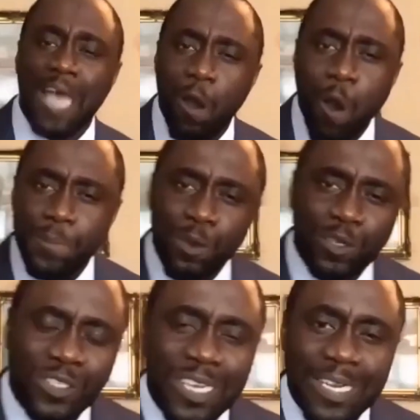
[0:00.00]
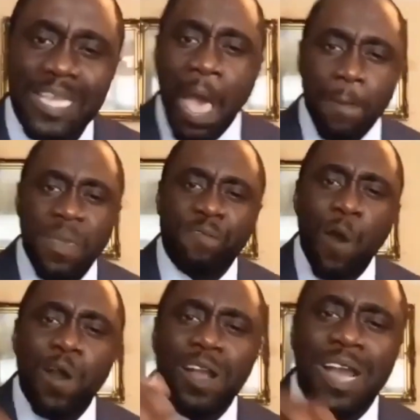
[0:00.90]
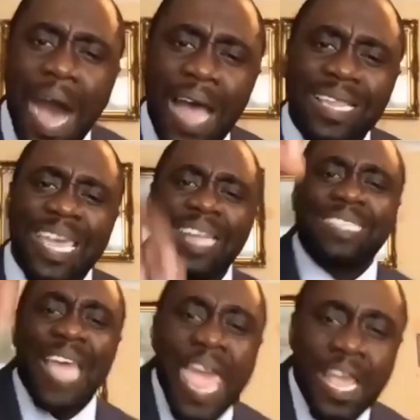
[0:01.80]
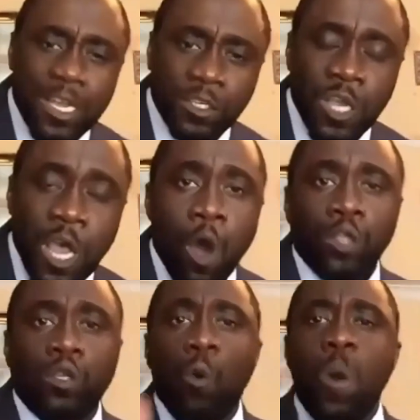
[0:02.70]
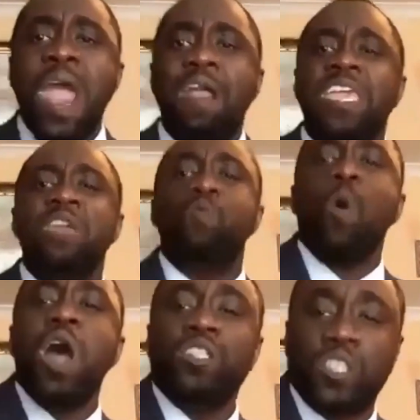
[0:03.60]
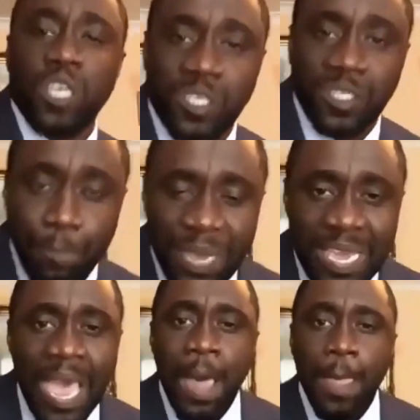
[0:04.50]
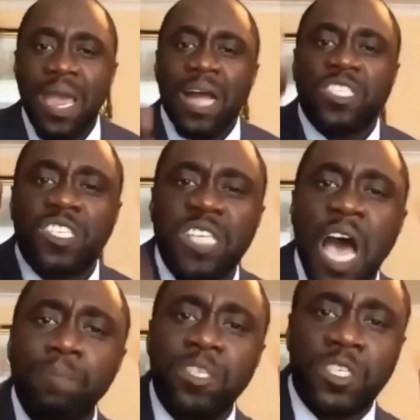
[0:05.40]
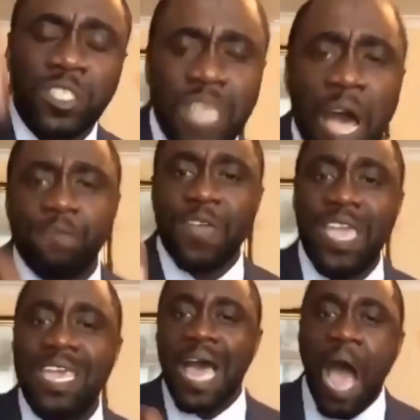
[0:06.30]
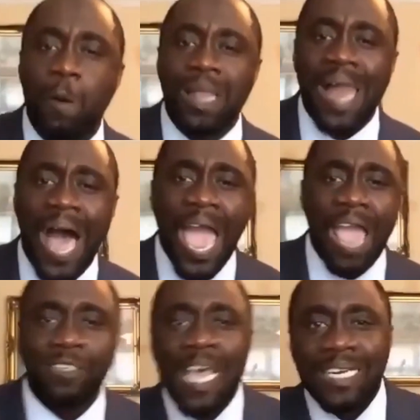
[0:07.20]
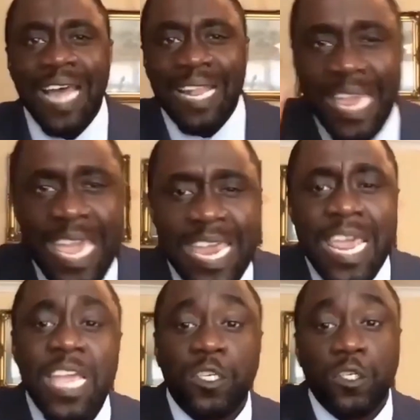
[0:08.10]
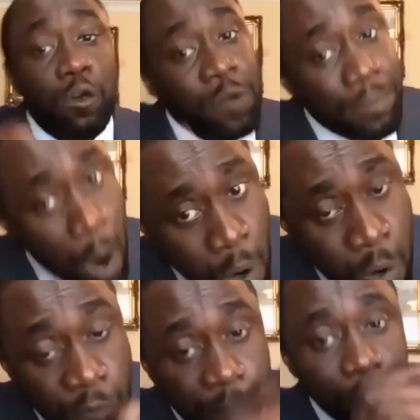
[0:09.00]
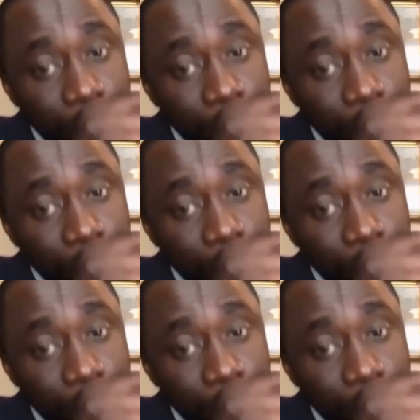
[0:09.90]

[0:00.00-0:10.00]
I hope you're seeing this. Before God can take us to where he wants us to be, there are some stuff in our lives that he needs to remove.